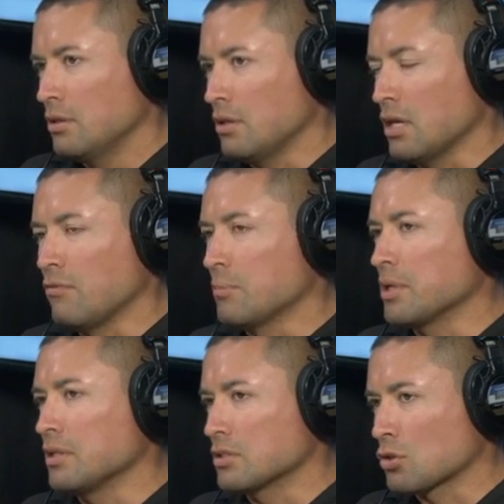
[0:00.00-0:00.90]
Everybody
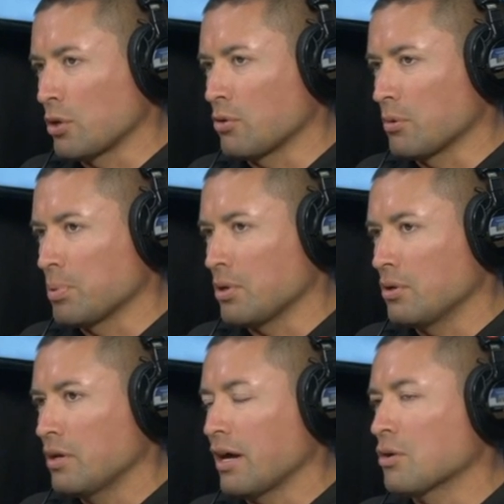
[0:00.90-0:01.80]
needs credit repair.
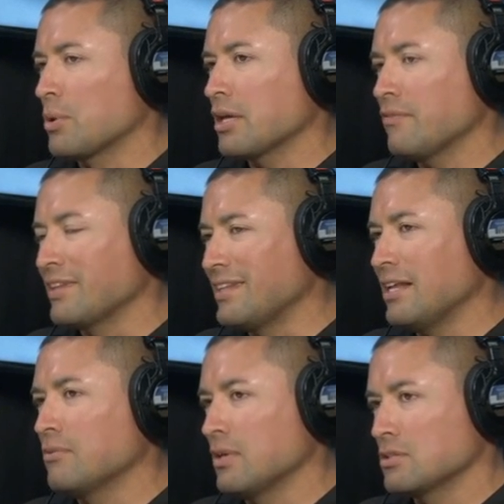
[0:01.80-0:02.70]
I already have a
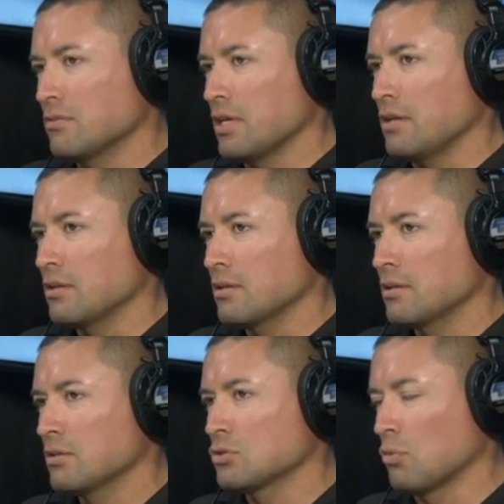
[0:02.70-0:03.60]
database of that.
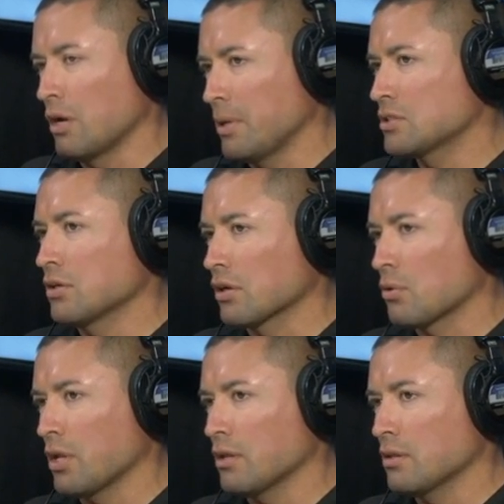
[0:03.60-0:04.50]
So why am I studying
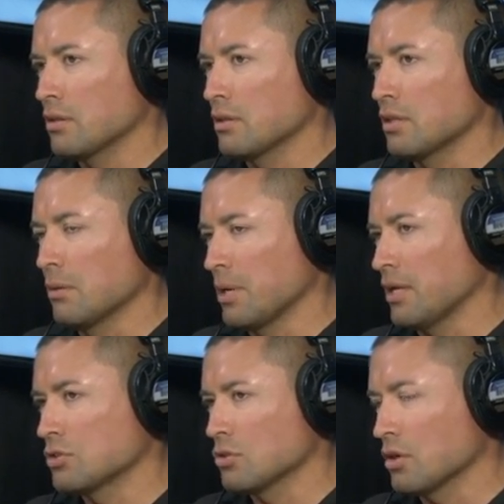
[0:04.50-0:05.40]
credit? That might
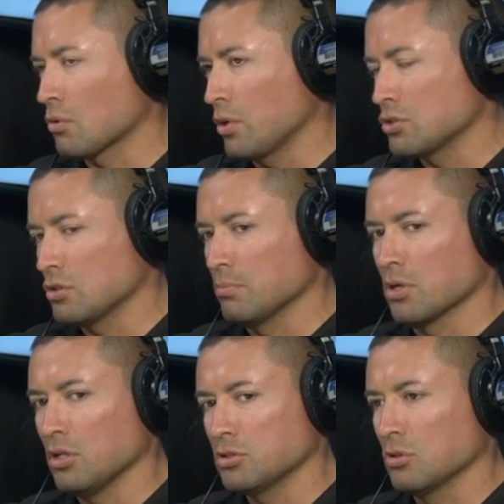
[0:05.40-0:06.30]
answer that question, but
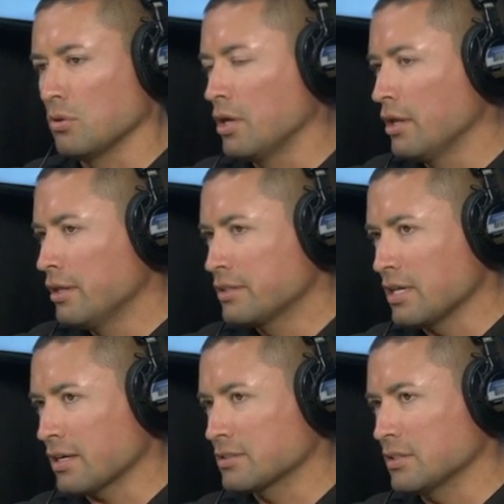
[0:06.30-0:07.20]
also
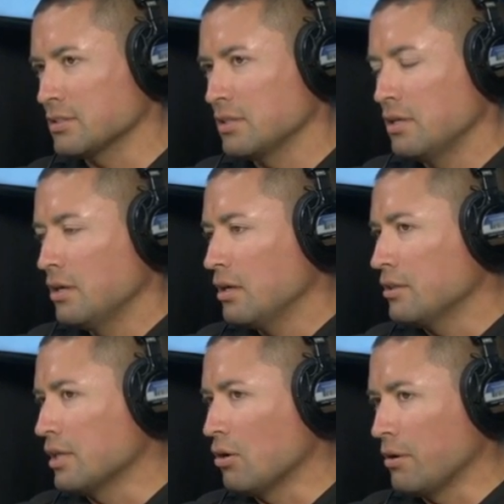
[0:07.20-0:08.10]
taxes.
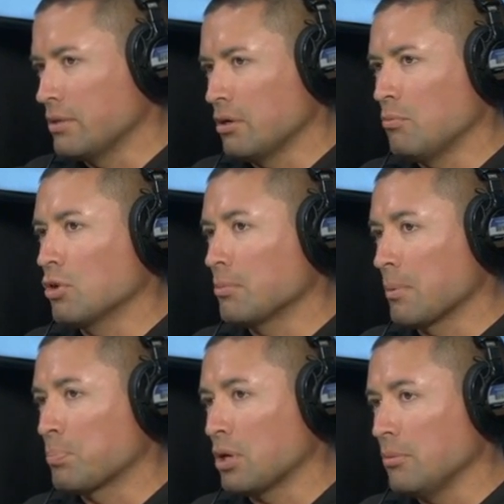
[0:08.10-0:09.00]
Now now one of my
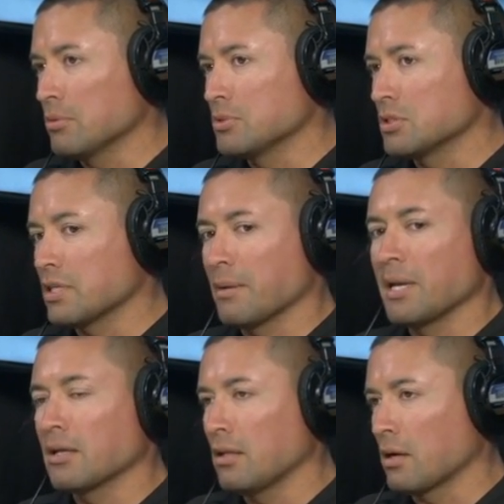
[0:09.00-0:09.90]
problems is that I
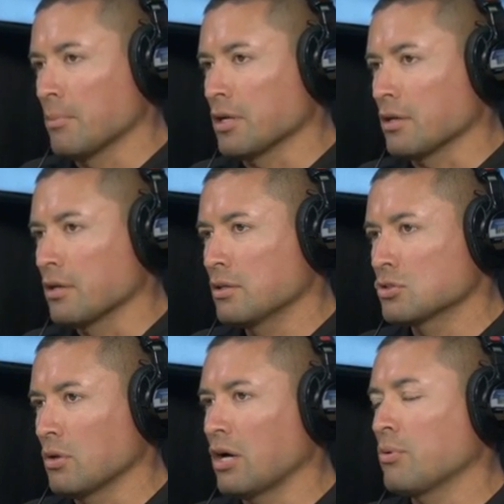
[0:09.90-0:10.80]
make a lot of money.
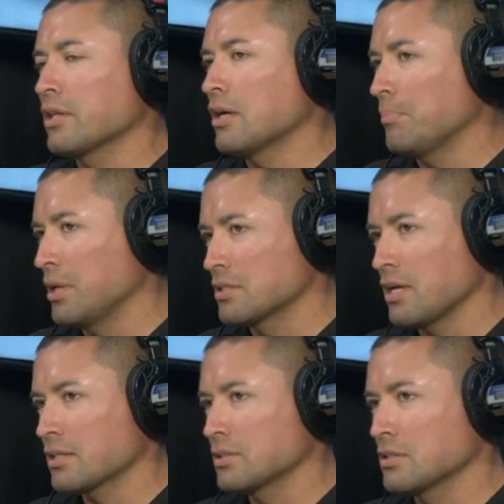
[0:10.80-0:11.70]
So how do I not pay
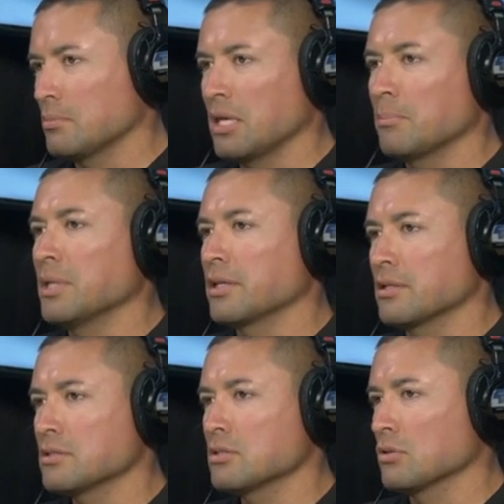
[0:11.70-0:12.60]
taxes and make
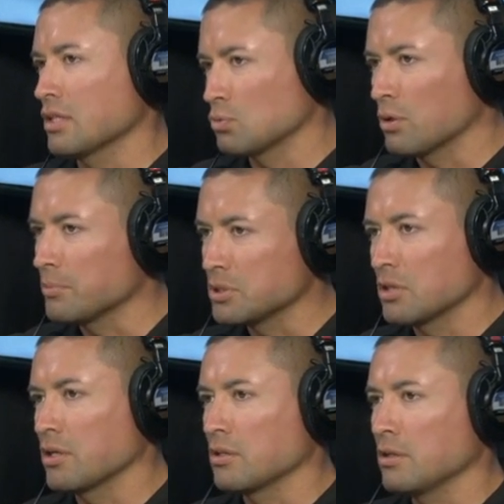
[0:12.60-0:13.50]
millions? So that's what I'm
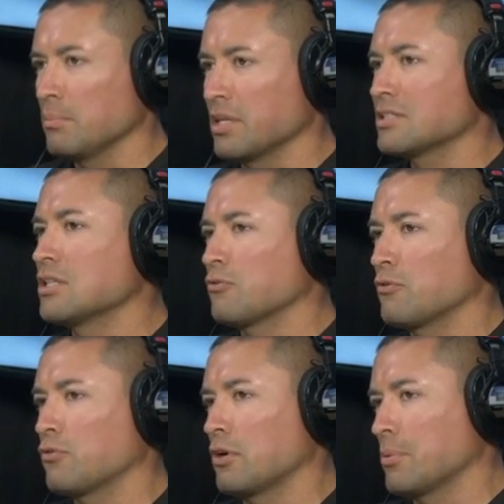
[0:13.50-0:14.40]
studying. But it's
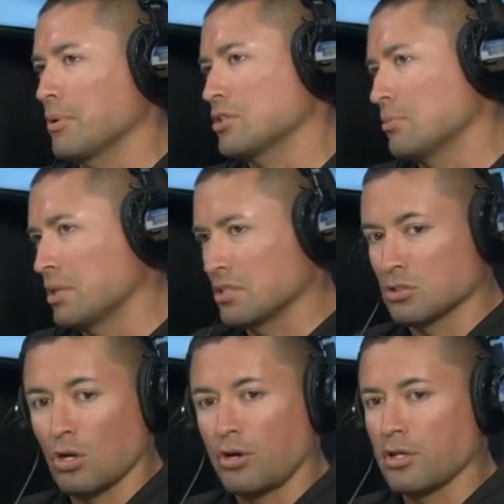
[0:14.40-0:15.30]
different for everybody. Somebody's
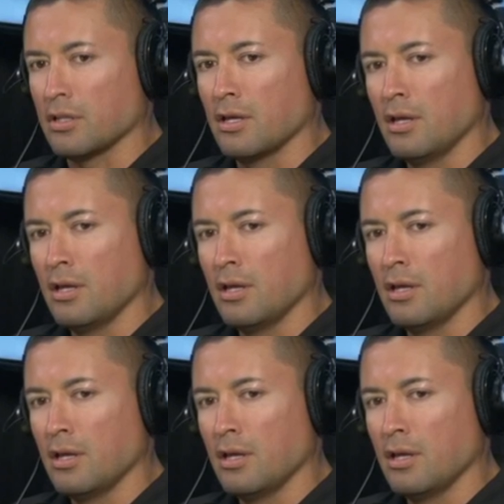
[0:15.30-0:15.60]
starting